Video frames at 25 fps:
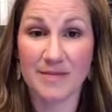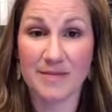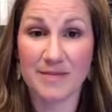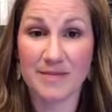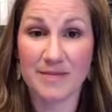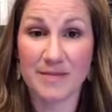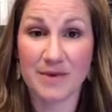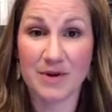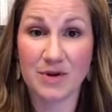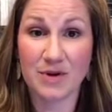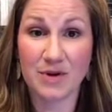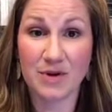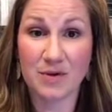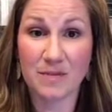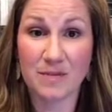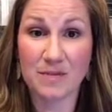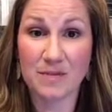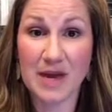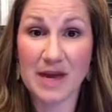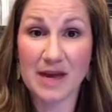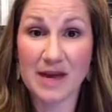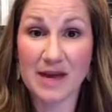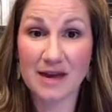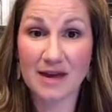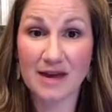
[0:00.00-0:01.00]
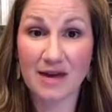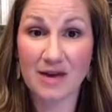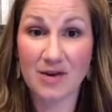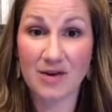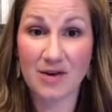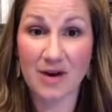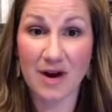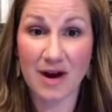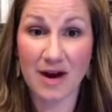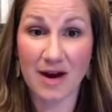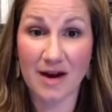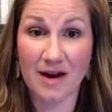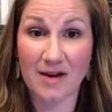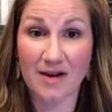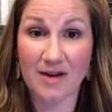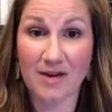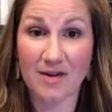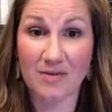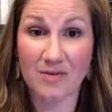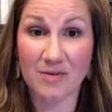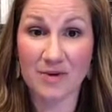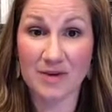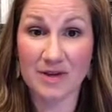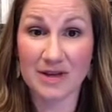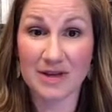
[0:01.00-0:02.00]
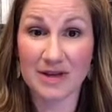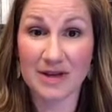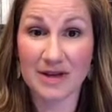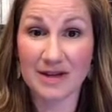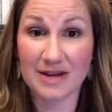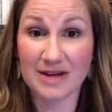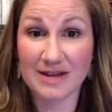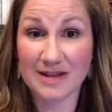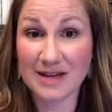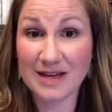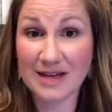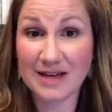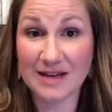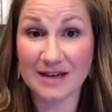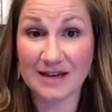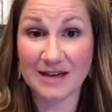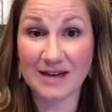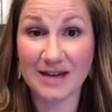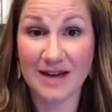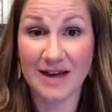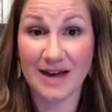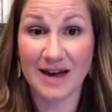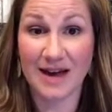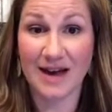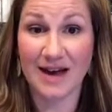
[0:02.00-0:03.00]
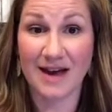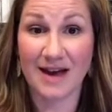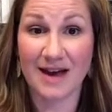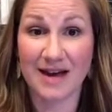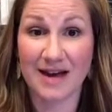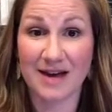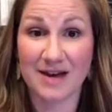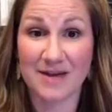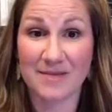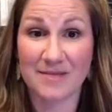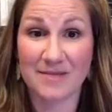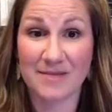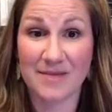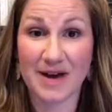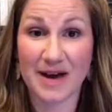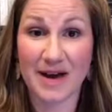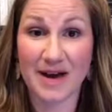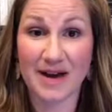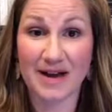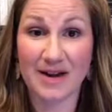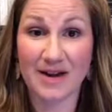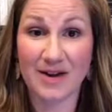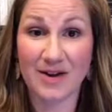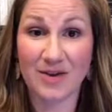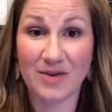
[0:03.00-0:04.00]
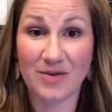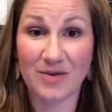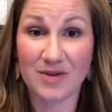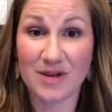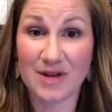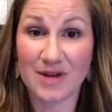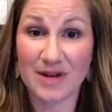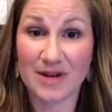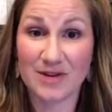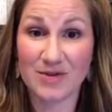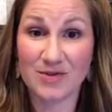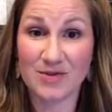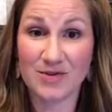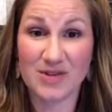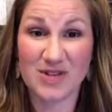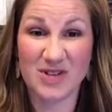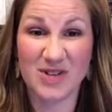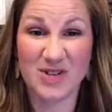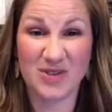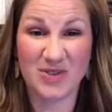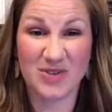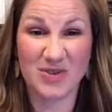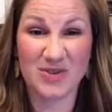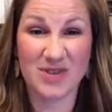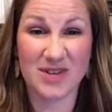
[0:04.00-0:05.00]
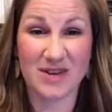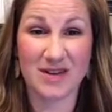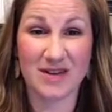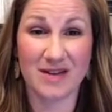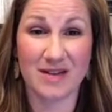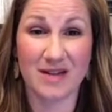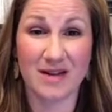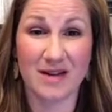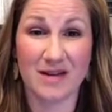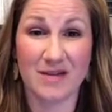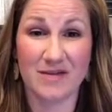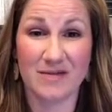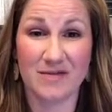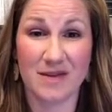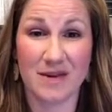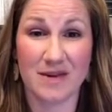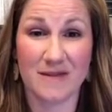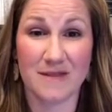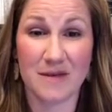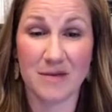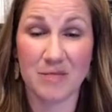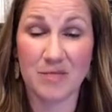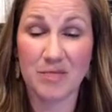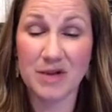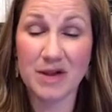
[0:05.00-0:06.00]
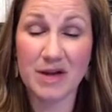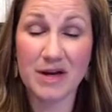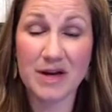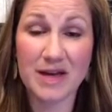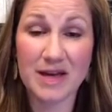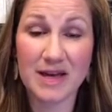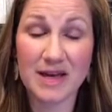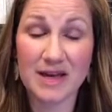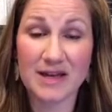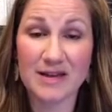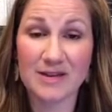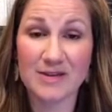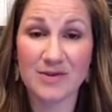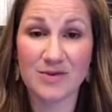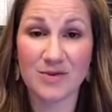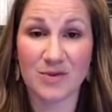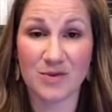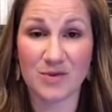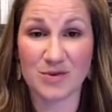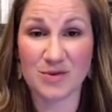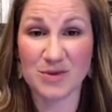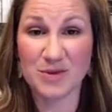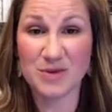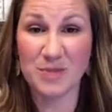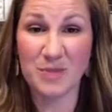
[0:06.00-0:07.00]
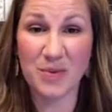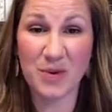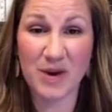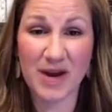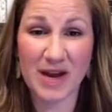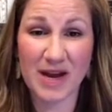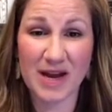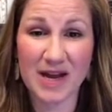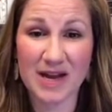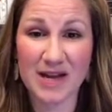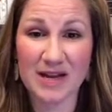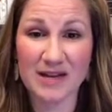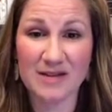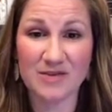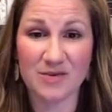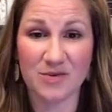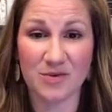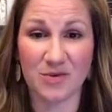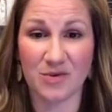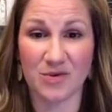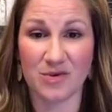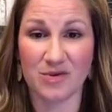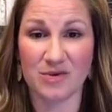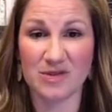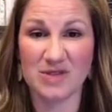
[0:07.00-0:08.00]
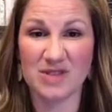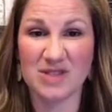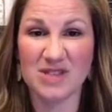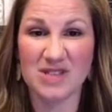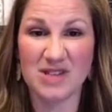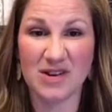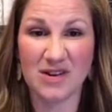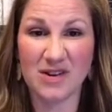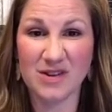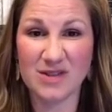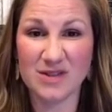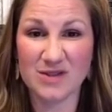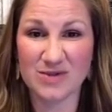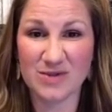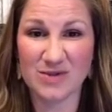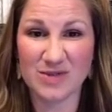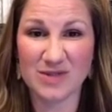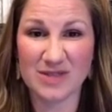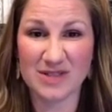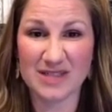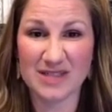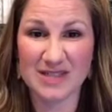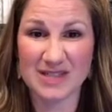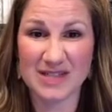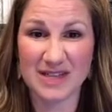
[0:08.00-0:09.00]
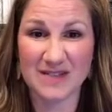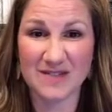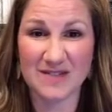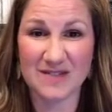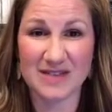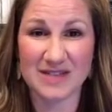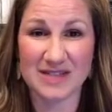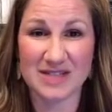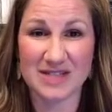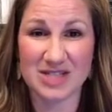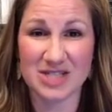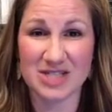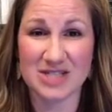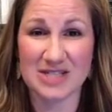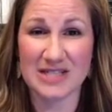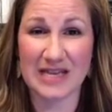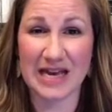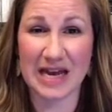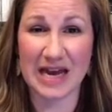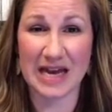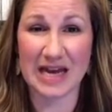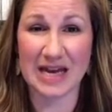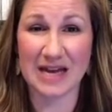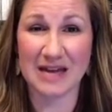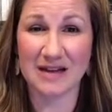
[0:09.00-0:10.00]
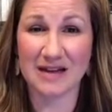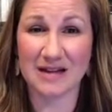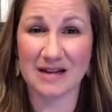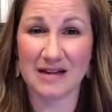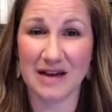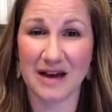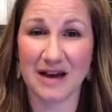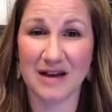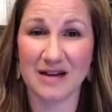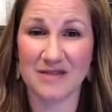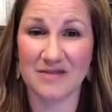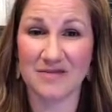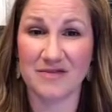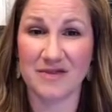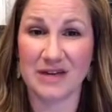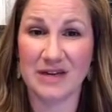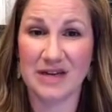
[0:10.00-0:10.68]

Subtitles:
You're making your air really clean. I know that I used to use like a lot of like the plugins or sprays or just all sorts of stuff that's just adding a lot of,